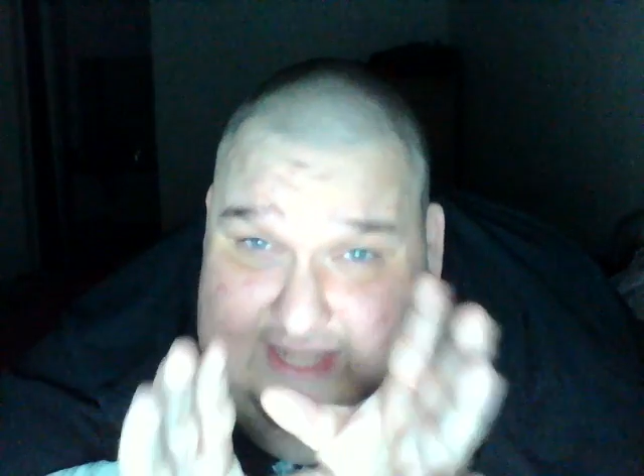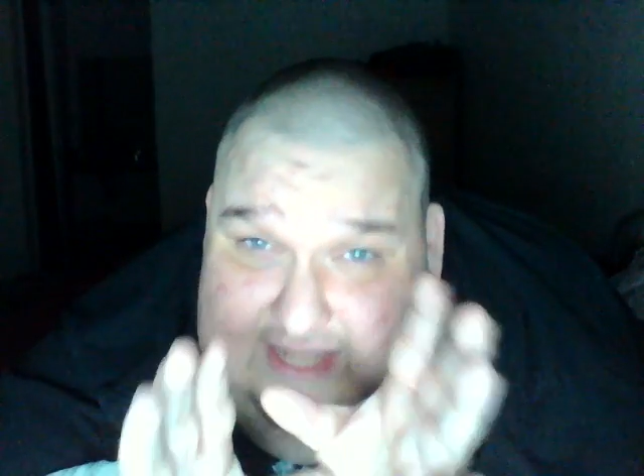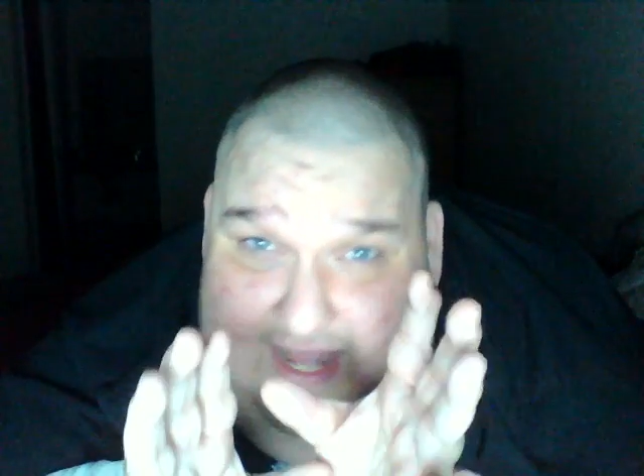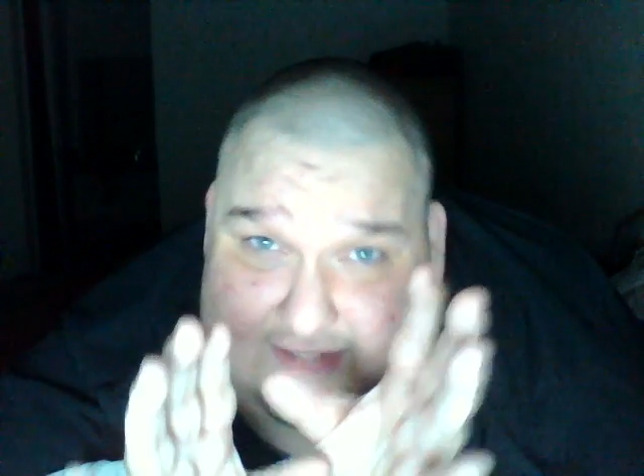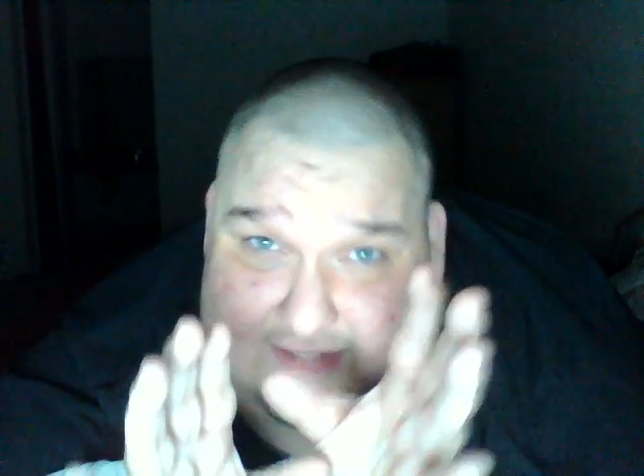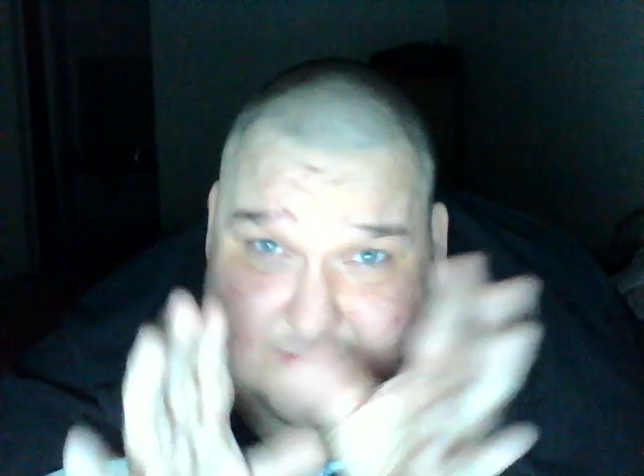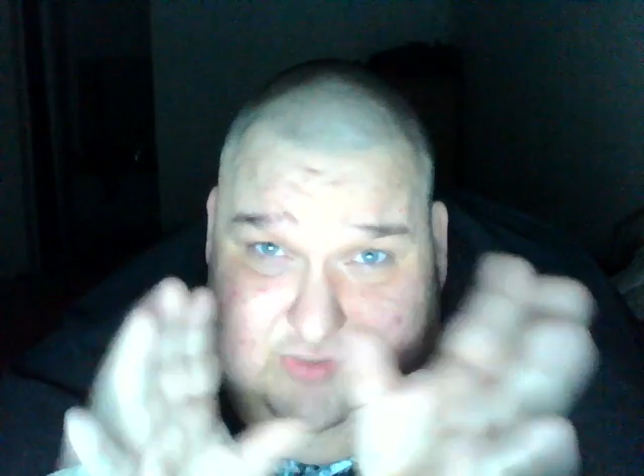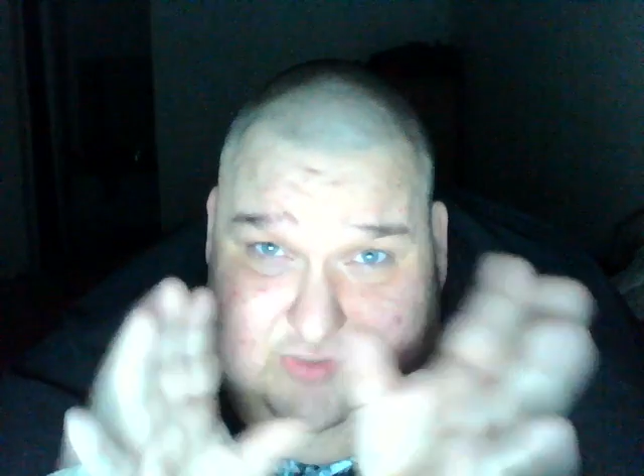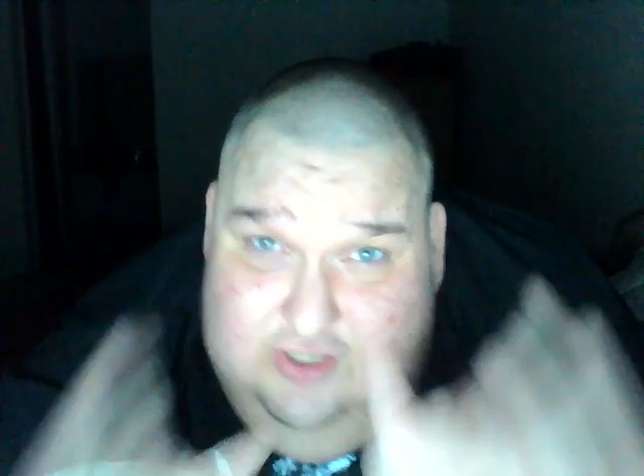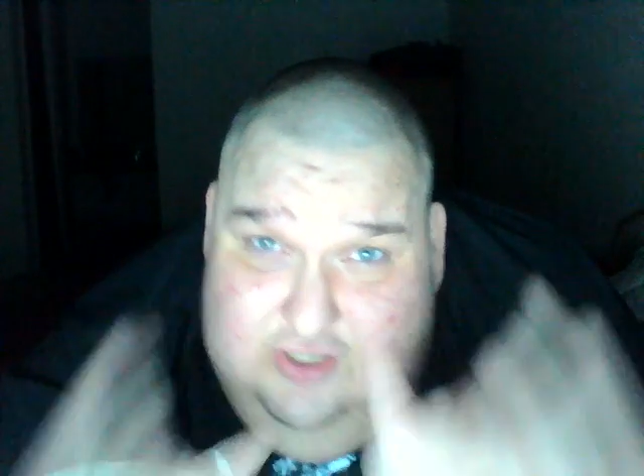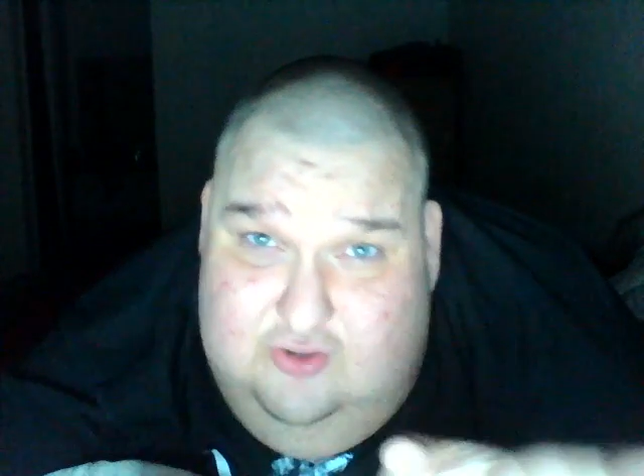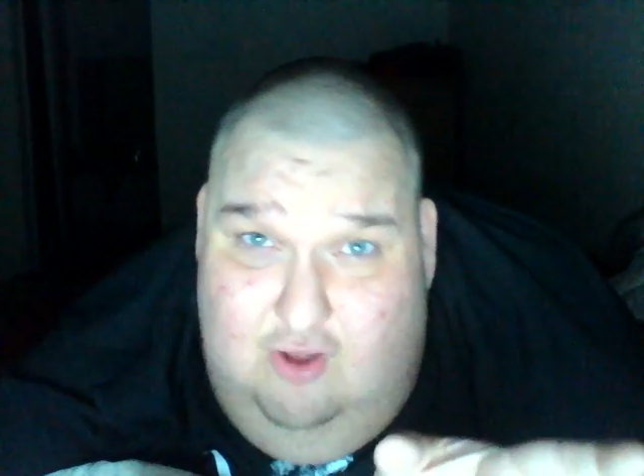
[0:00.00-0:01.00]
It had some
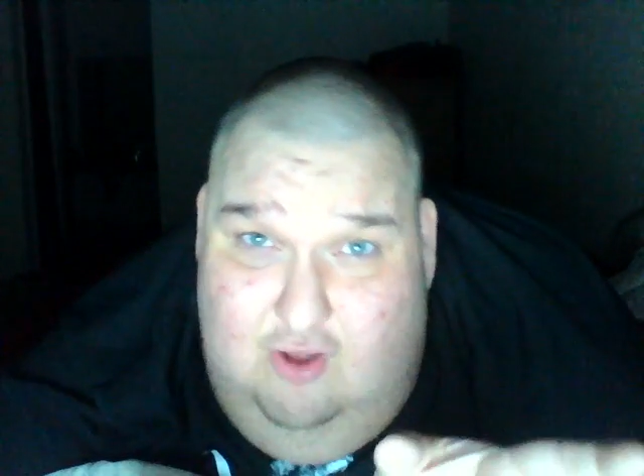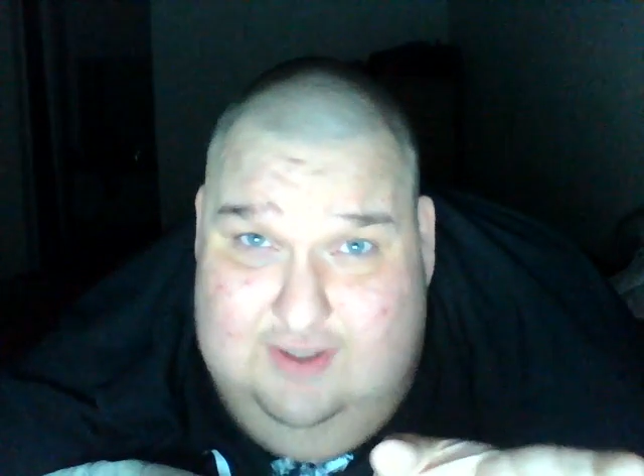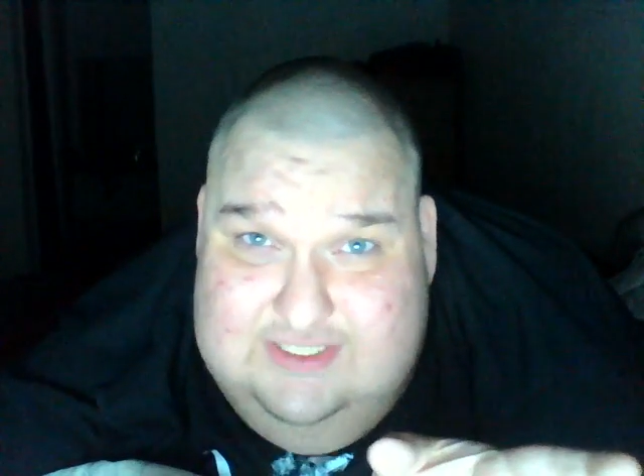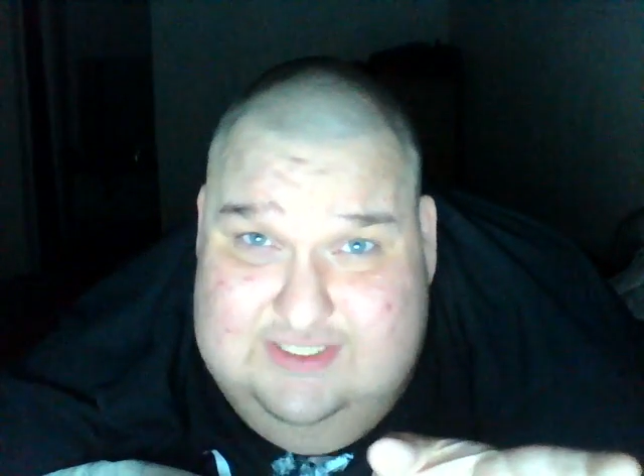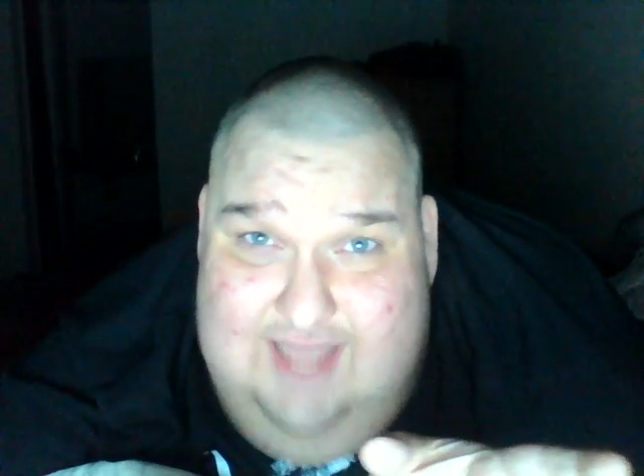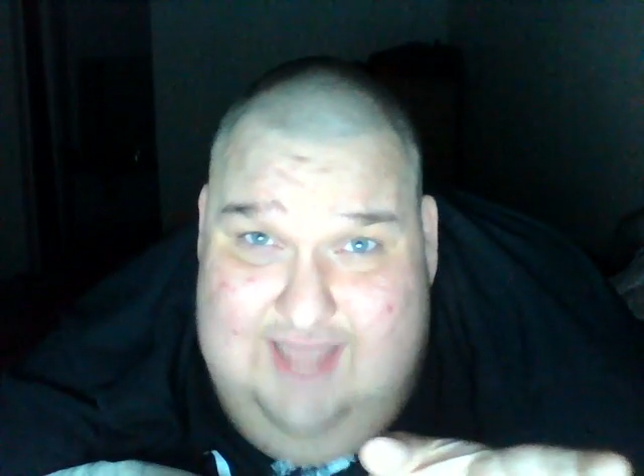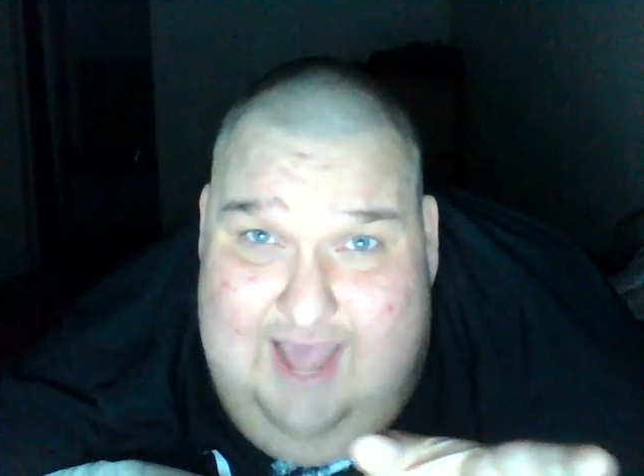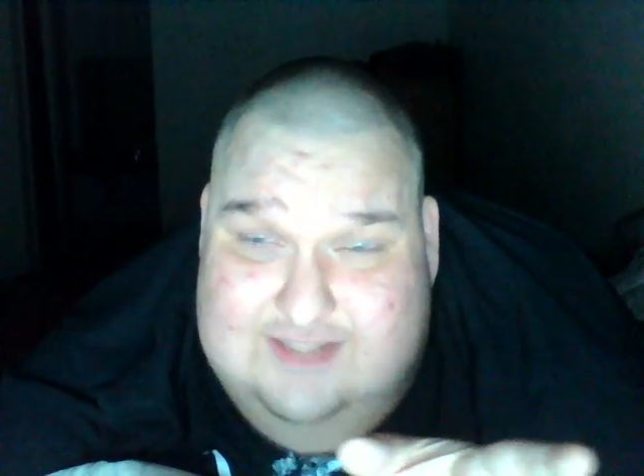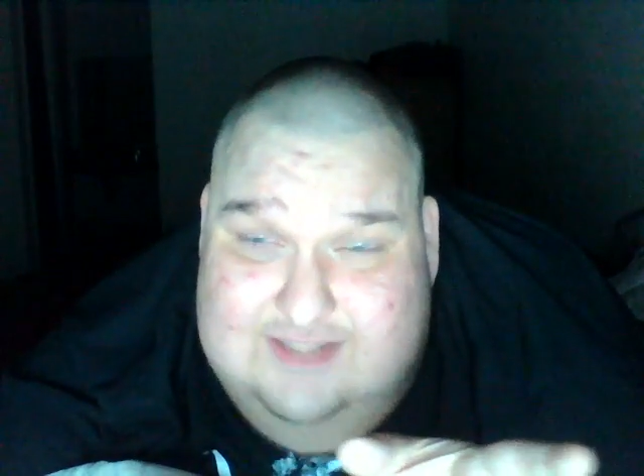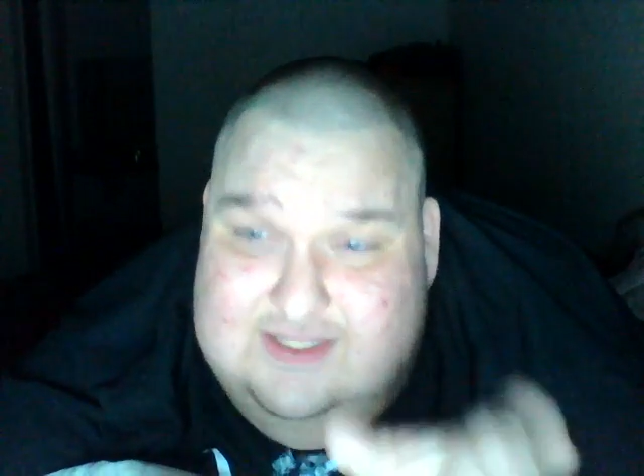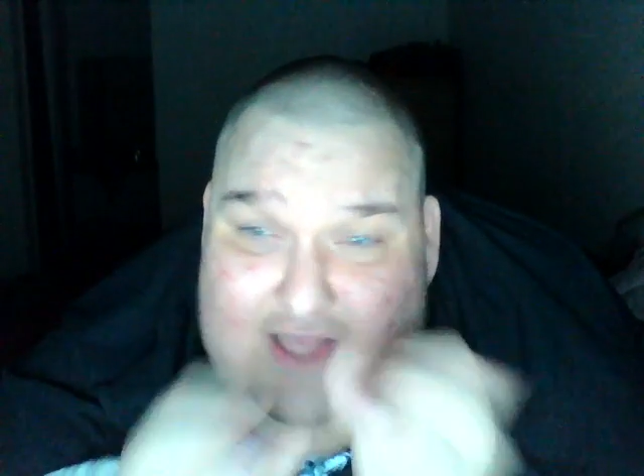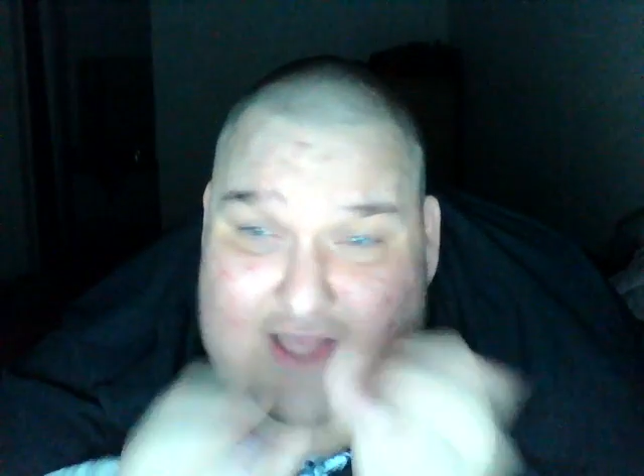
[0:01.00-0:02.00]
good long
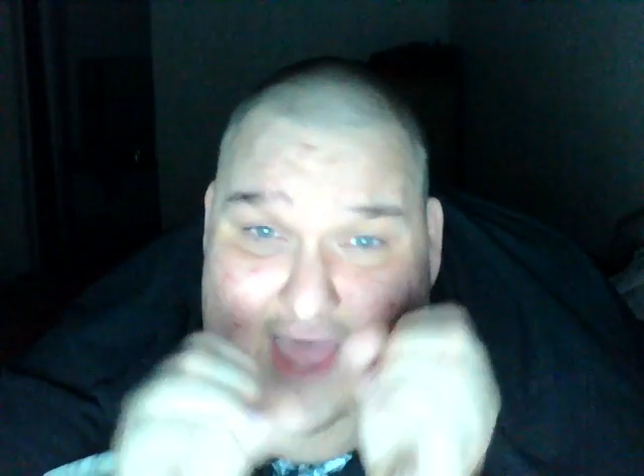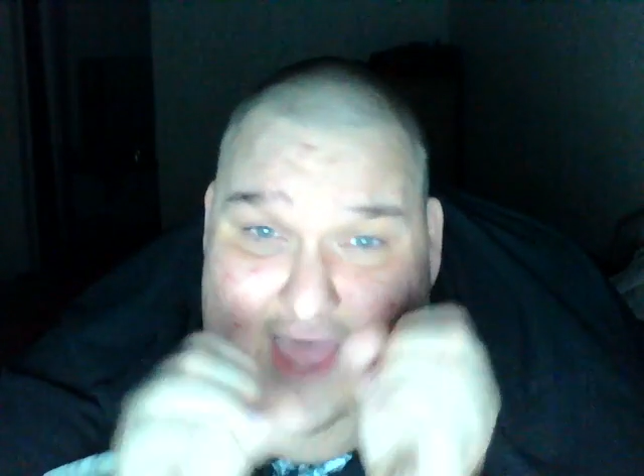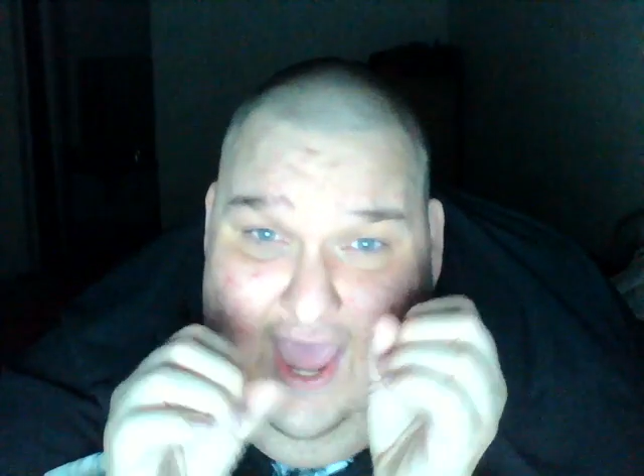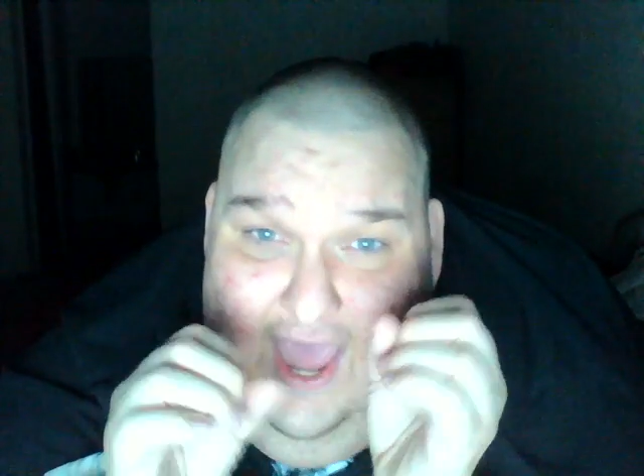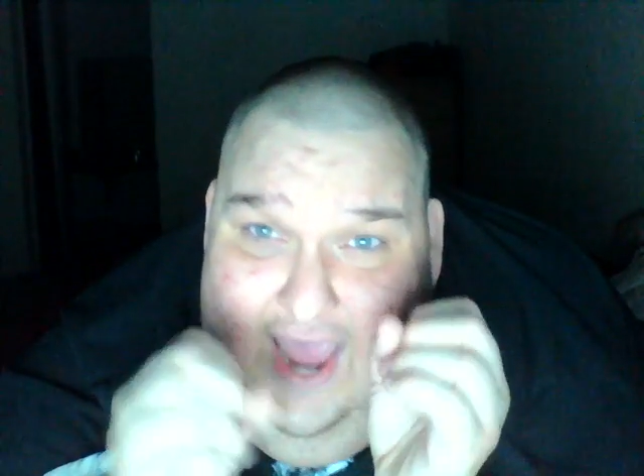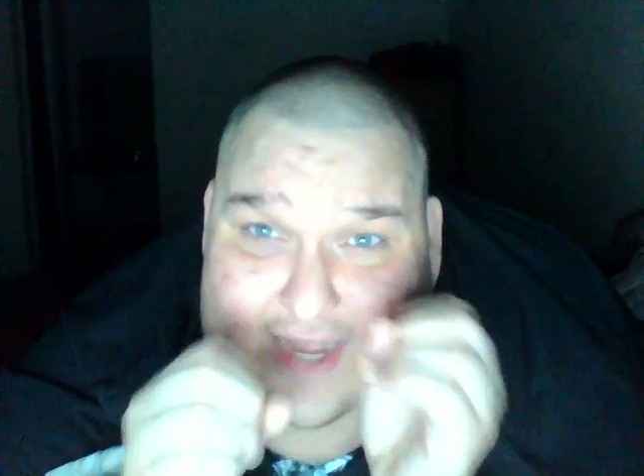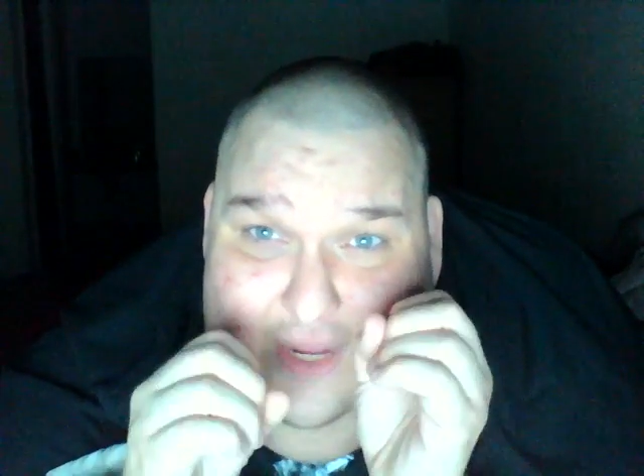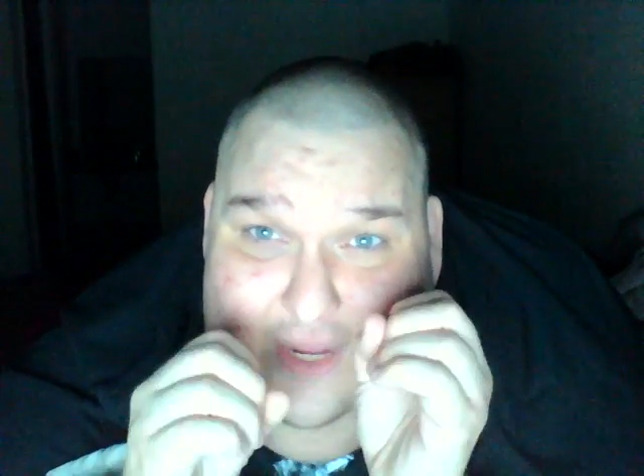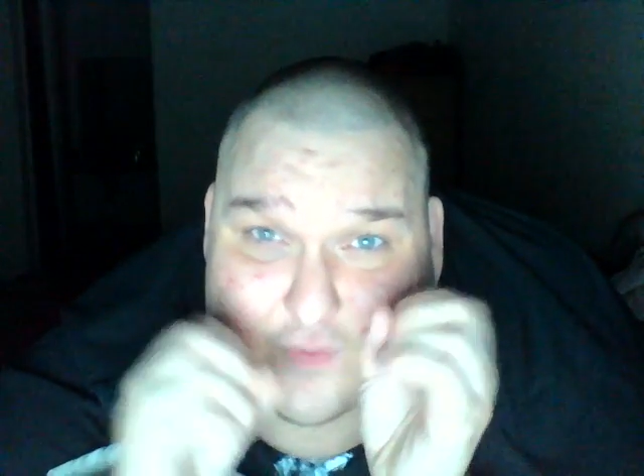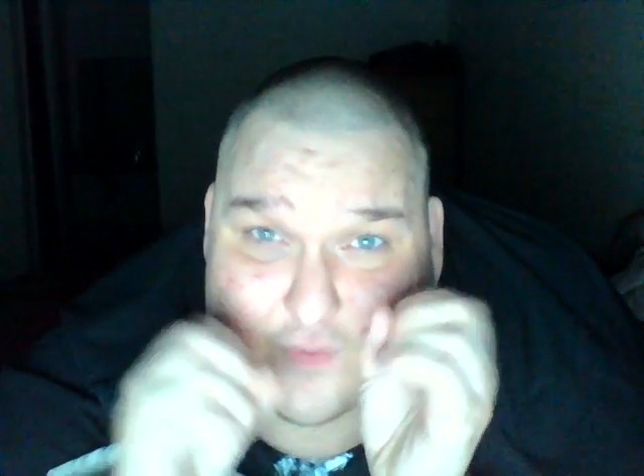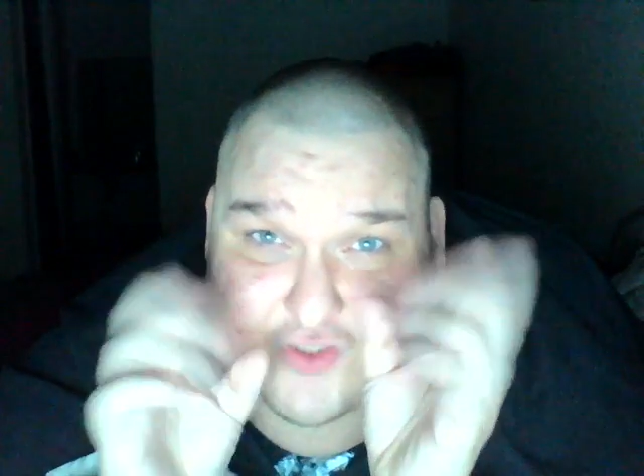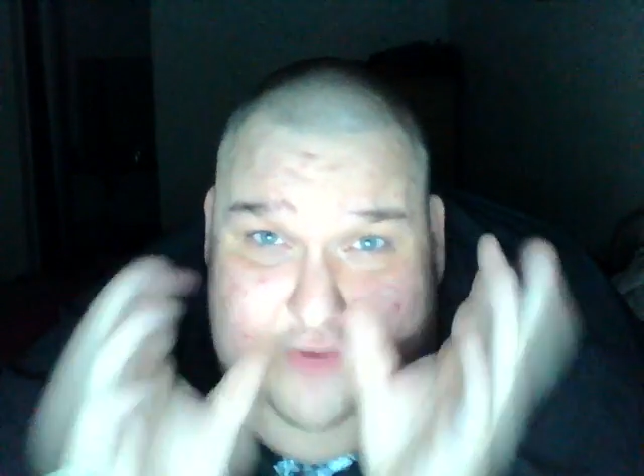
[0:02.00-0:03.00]
shots, and it was